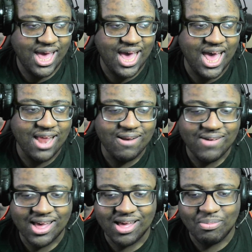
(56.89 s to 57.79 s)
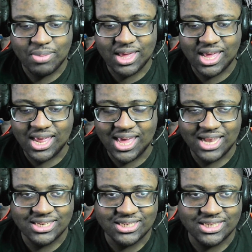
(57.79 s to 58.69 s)

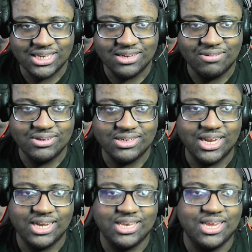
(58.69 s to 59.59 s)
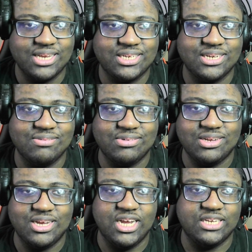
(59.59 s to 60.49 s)
always like that
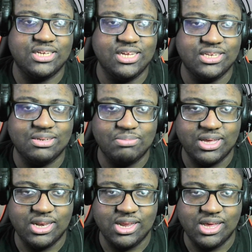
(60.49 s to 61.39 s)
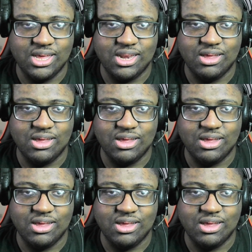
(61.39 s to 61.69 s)
sometimes, cause of it, and